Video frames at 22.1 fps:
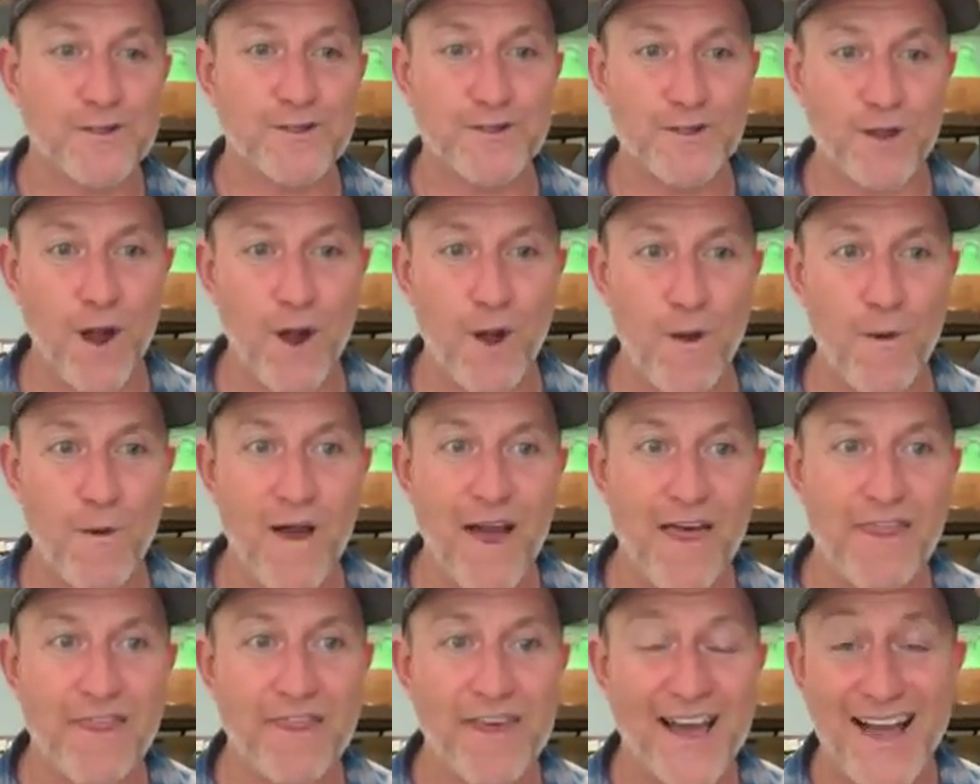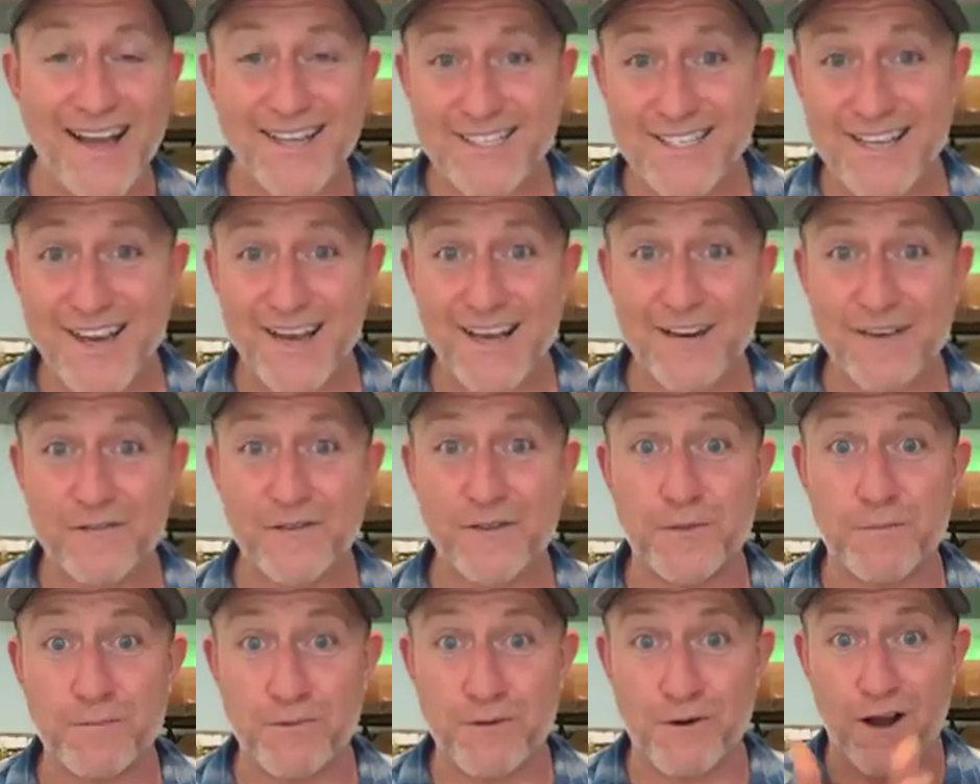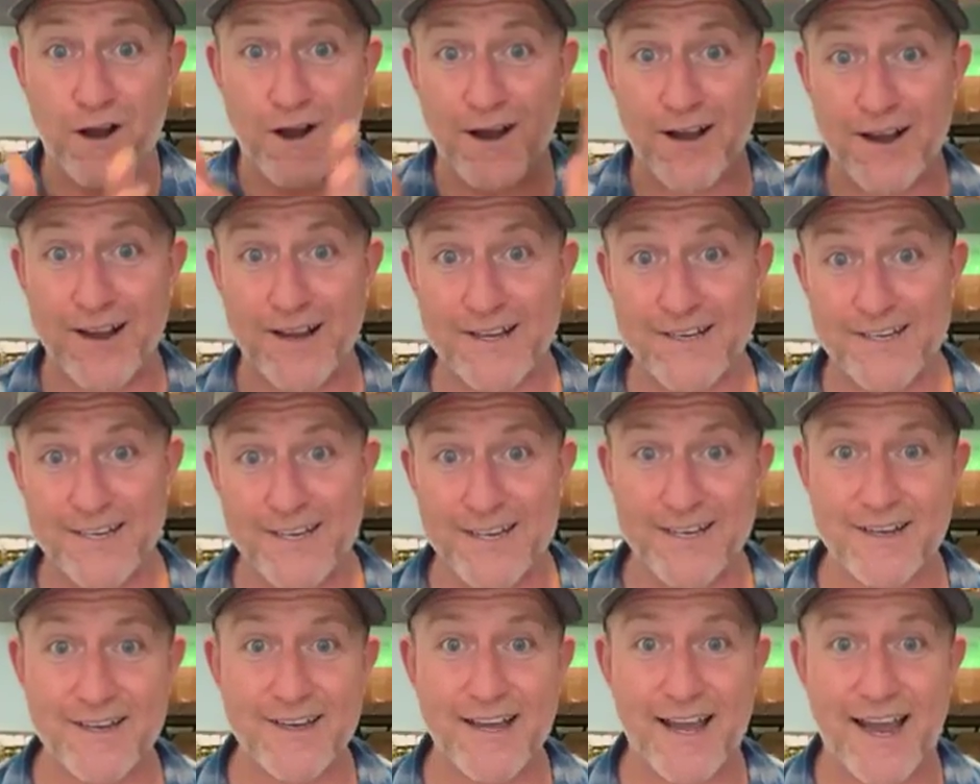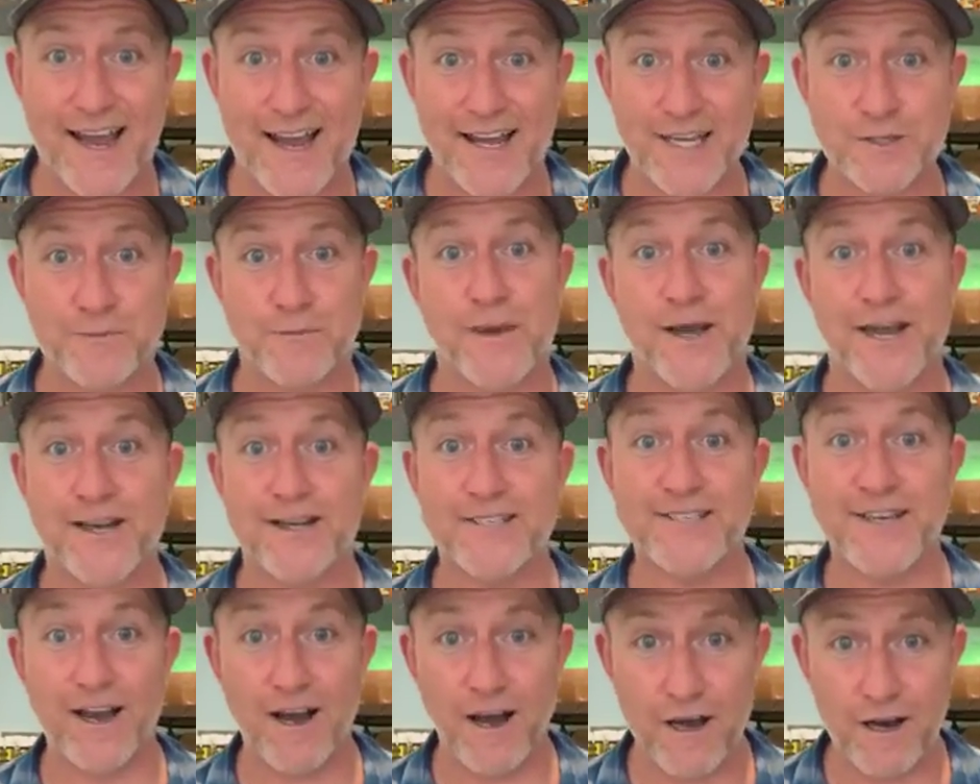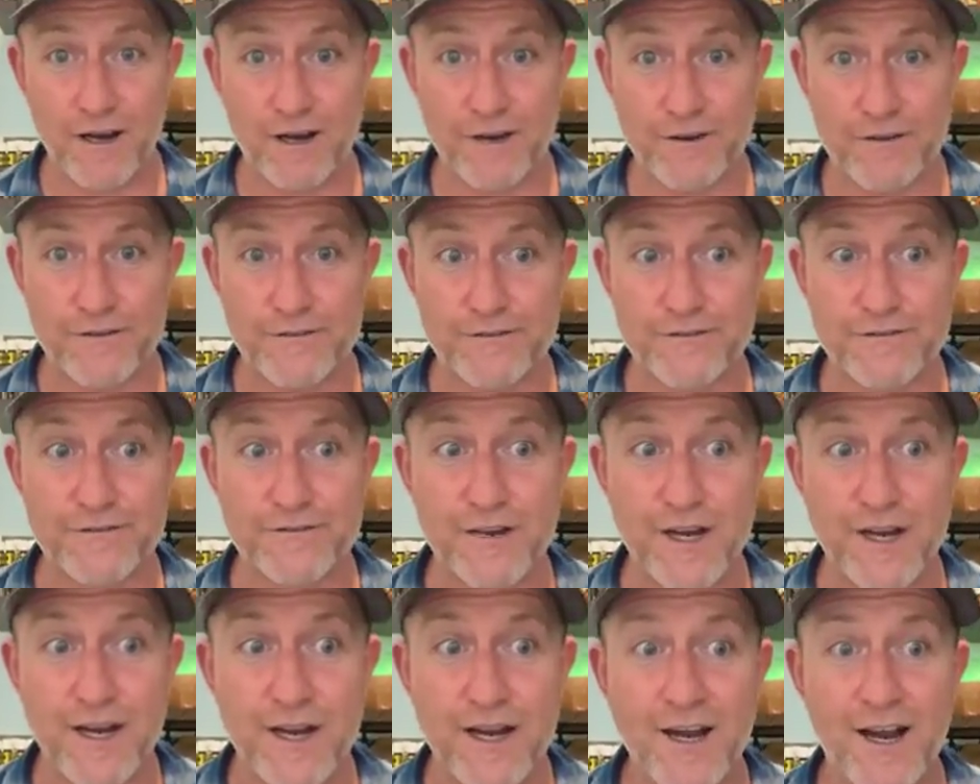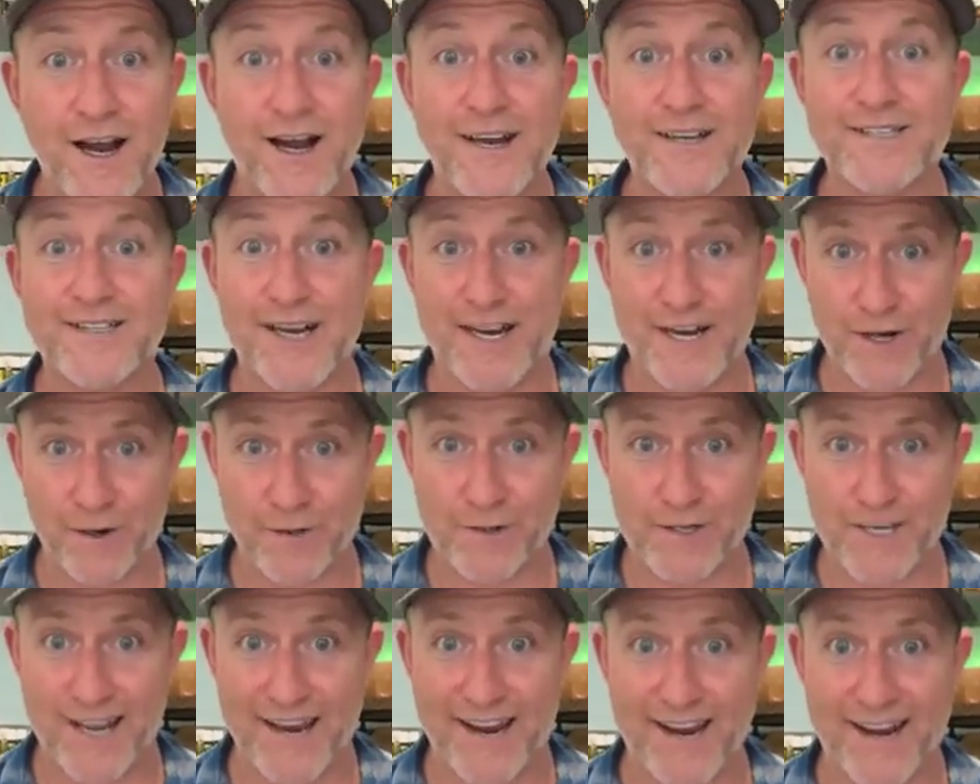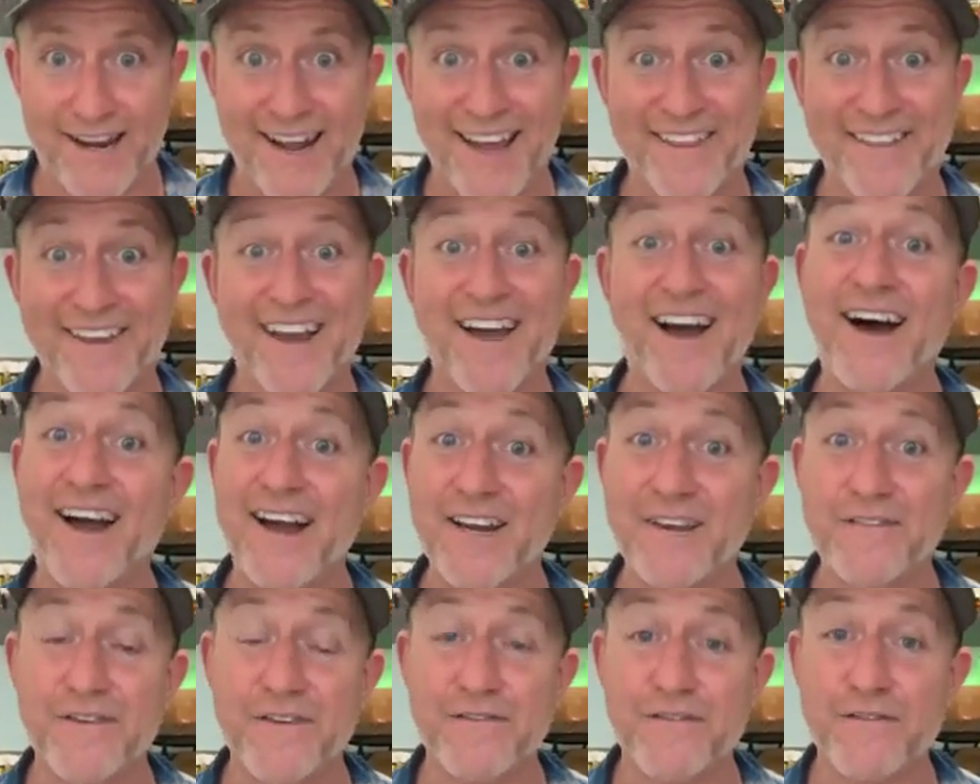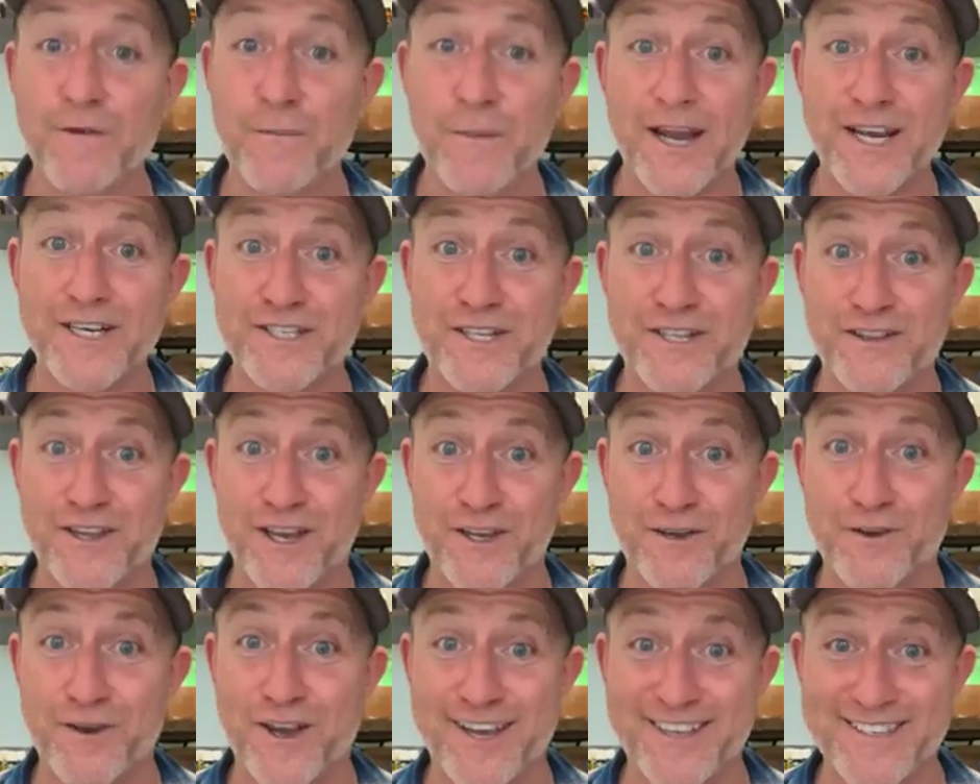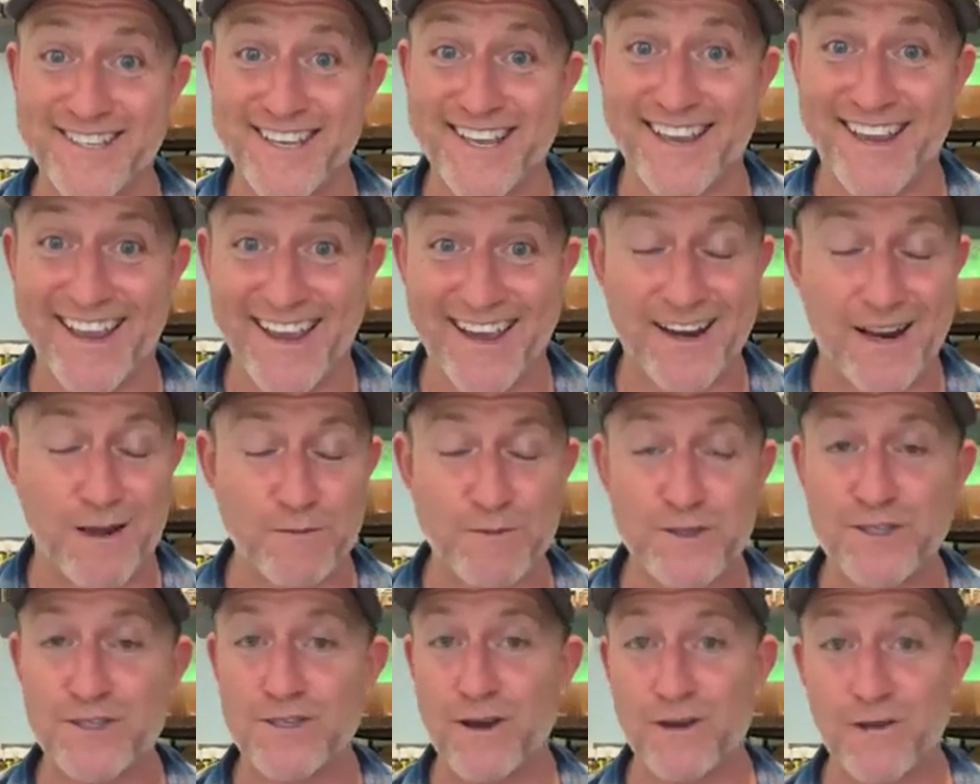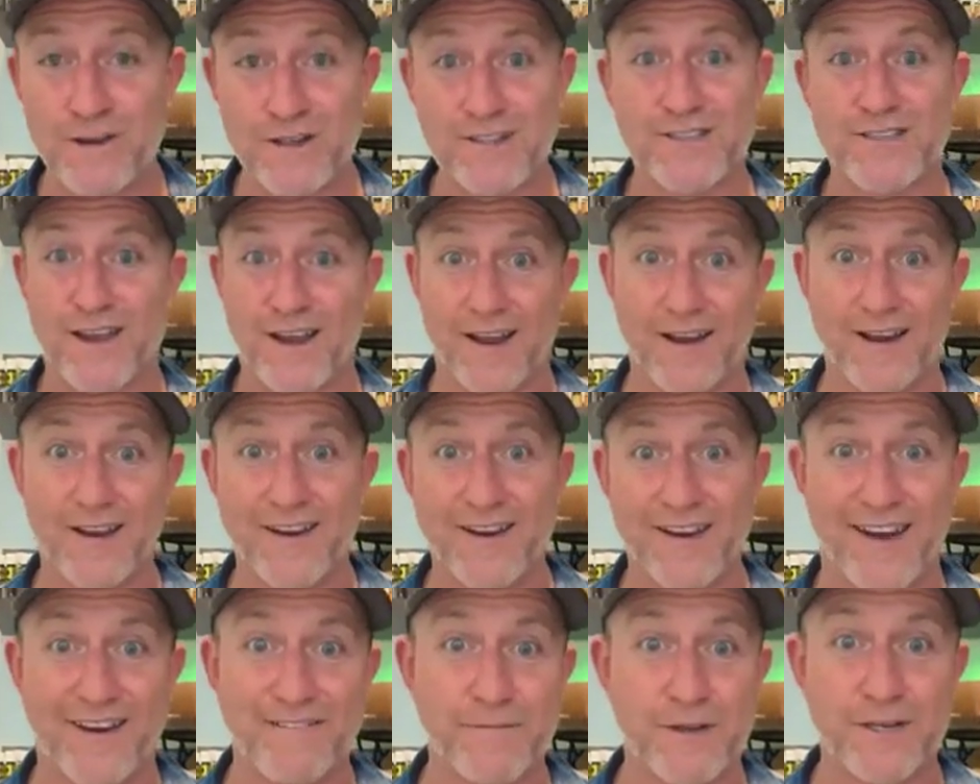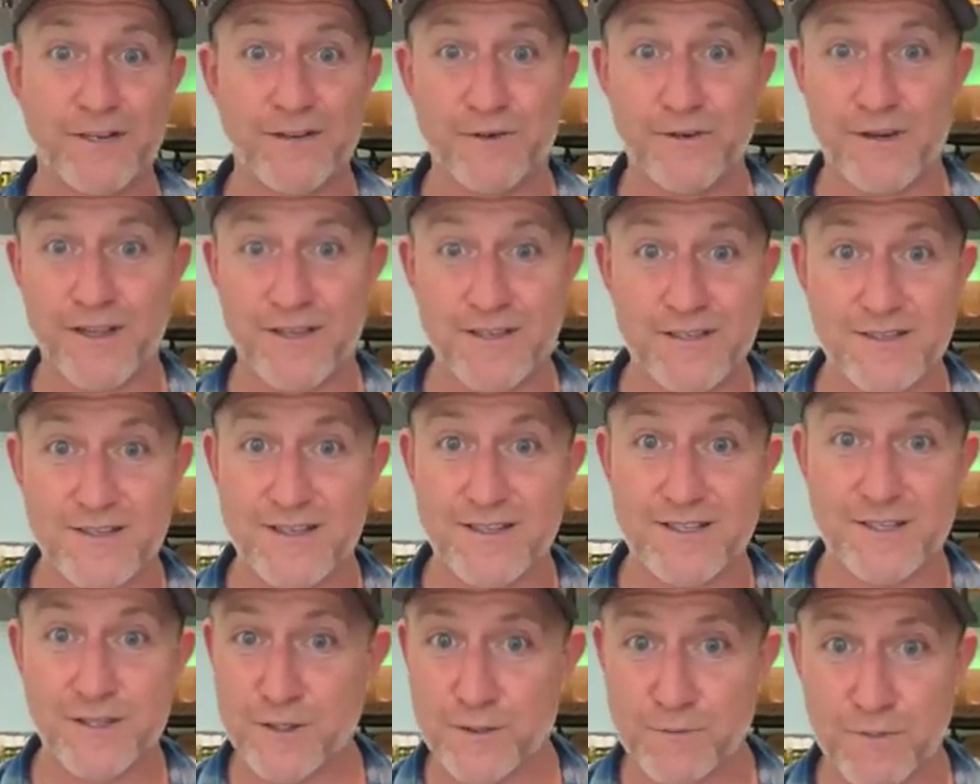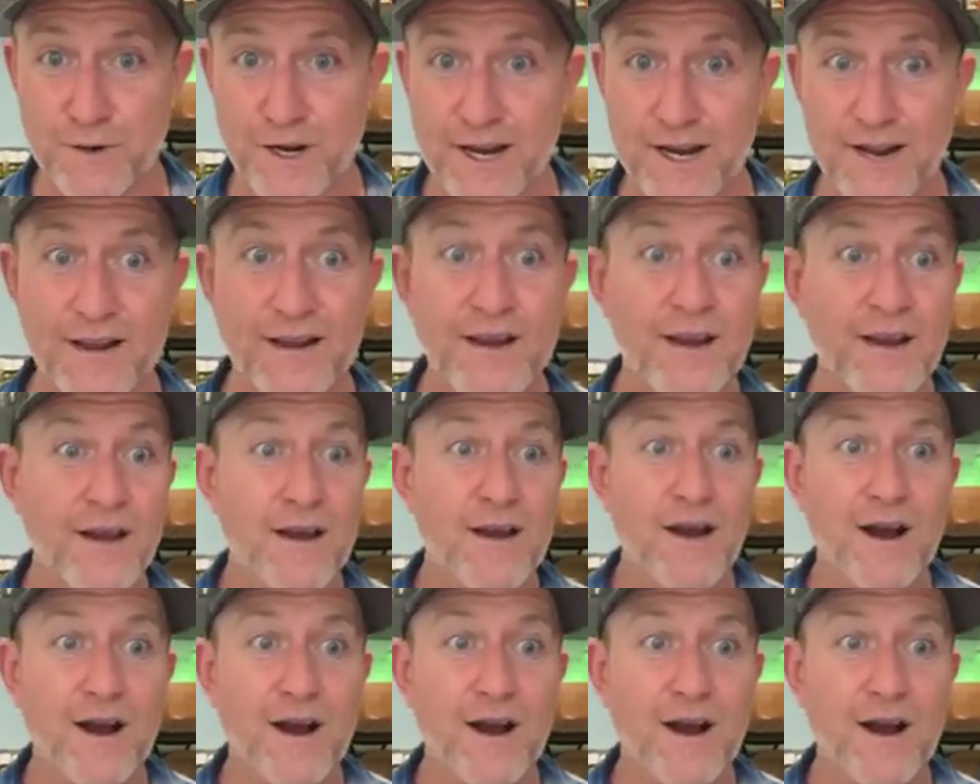So that's kind of the broad aspect of a Zyto scan and the kind of information that you guys can get. I'm so excited. I've been doing this since the spring.